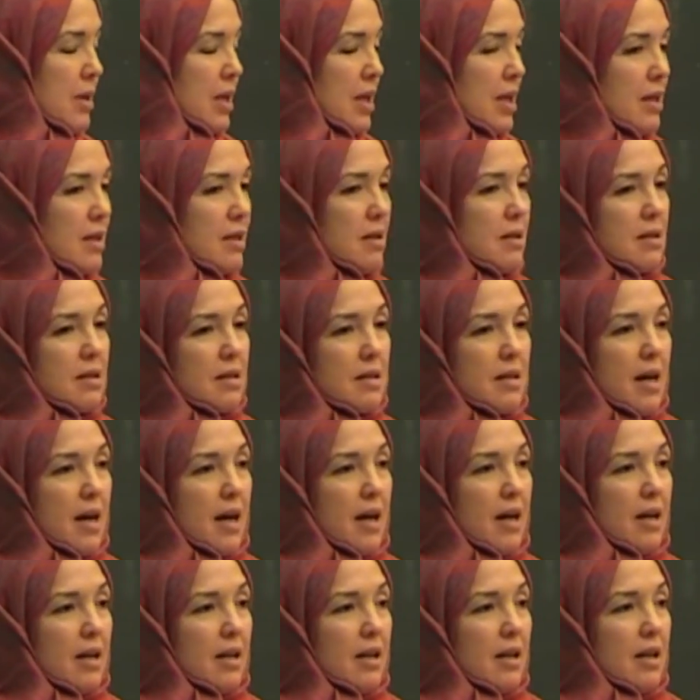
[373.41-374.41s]
means
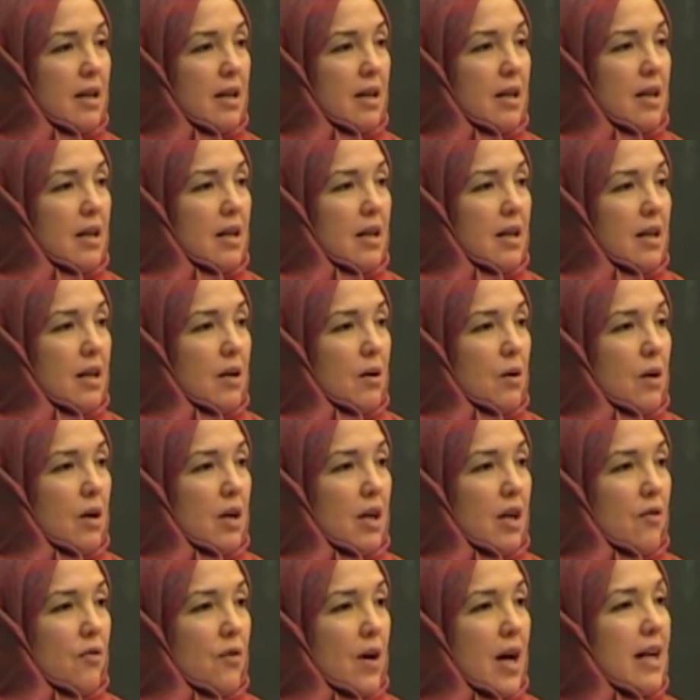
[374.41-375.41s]
that
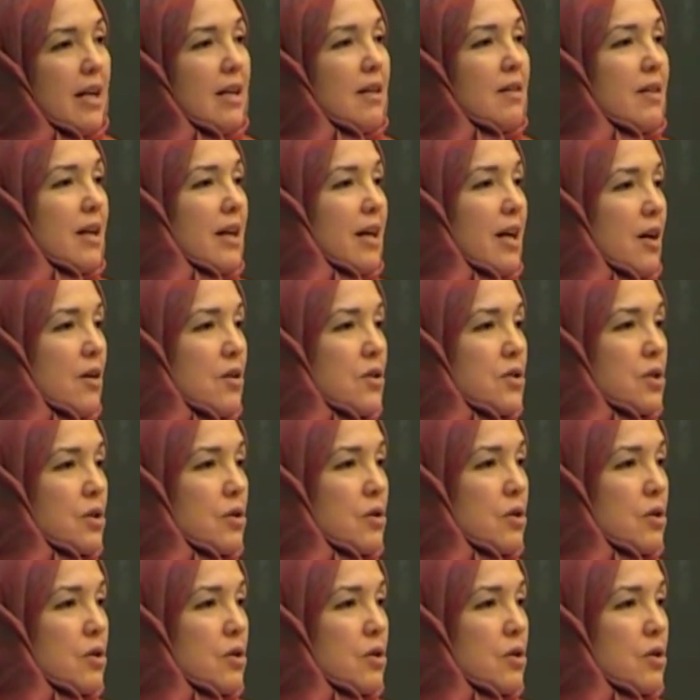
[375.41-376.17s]
if anything else